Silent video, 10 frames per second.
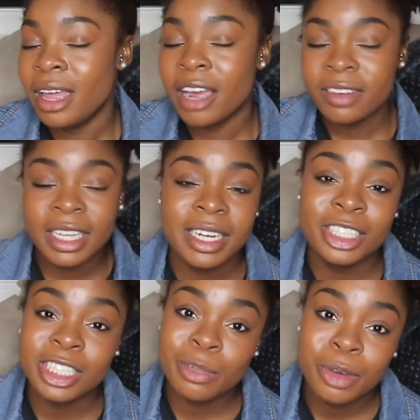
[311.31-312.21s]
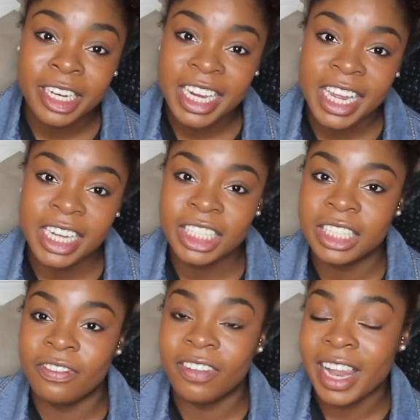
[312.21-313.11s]
everything that you just put in your hair
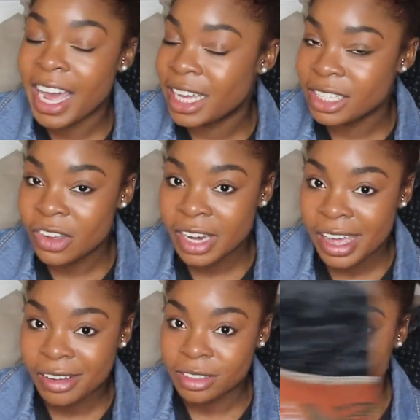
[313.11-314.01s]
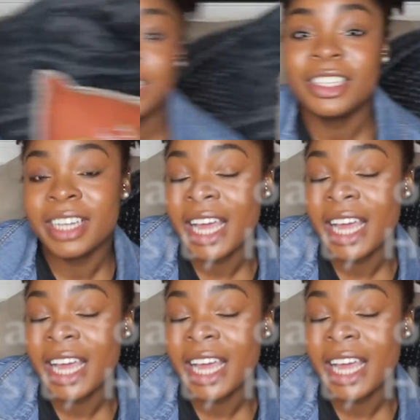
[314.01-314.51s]
just flies on out. So